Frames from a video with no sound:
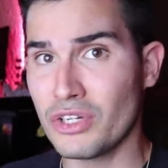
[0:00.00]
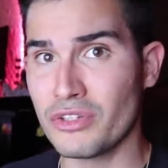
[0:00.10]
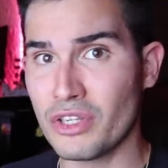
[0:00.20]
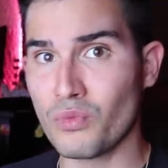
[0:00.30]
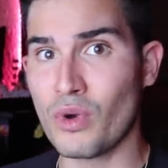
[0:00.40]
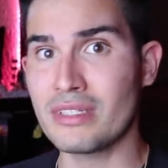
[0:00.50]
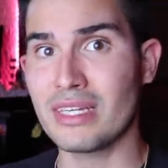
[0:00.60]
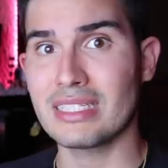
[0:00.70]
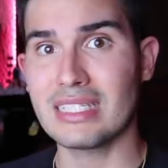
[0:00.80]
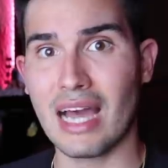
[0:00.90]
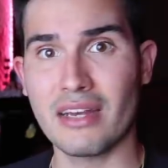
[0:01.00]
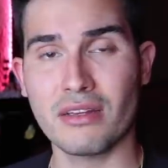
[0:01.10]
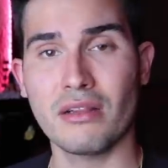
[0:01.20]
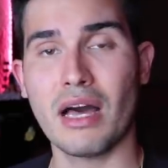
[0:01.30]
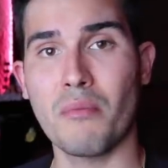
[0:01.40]
year, there was a
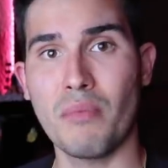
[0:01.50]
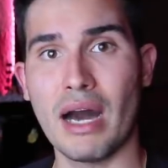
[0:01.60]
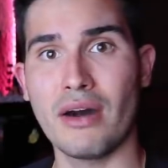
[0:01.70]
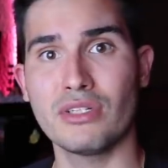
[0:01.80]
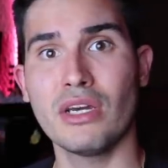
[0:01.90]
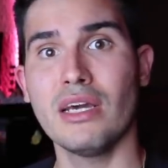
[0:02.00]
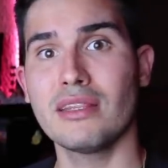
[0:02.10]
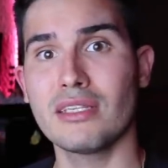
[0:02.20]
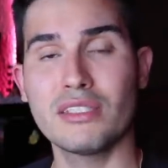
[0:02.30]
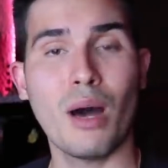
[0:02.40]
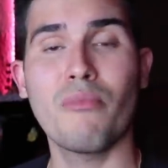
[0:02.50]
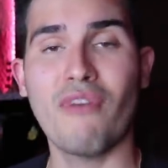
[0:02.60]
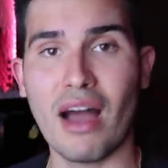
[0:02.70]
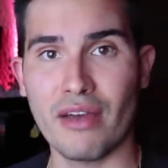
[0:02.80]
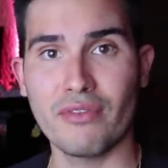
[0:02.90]
scandal about the top
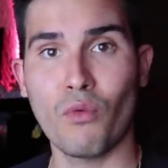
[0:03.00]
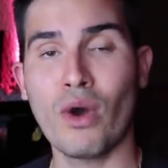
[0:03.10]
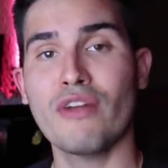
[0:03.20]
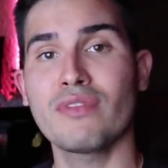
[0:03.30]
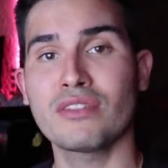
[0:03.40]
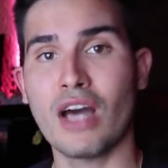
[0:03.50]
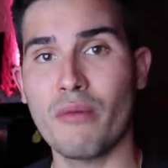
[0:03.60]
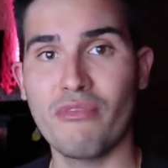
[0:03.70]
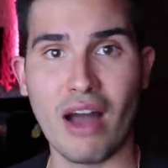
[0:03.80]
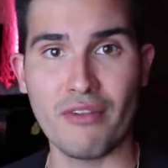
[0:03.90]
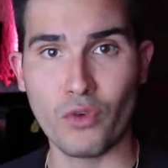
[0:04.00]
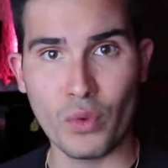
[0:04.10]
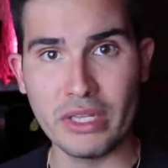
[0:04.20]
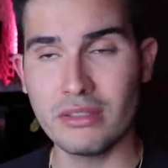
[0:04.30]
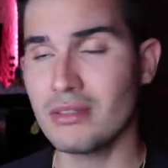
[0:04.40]
five, one of the top five
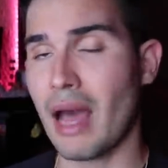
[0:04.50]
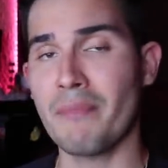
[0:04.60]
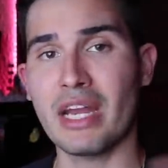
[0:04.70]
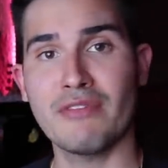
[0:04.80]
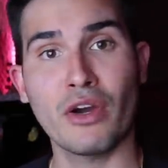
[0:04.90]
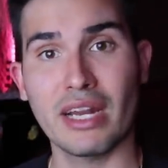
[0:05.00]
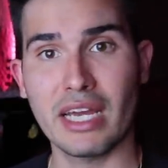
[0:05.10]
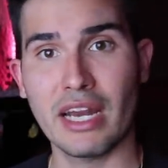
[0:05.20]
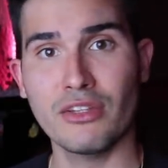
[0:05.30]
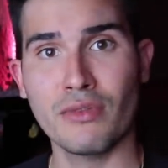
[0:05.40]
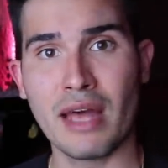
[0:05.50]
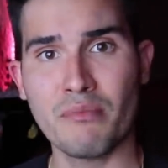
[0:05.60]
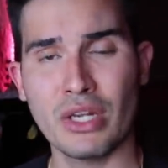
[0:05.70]
queens. I'm not even gonna get into that,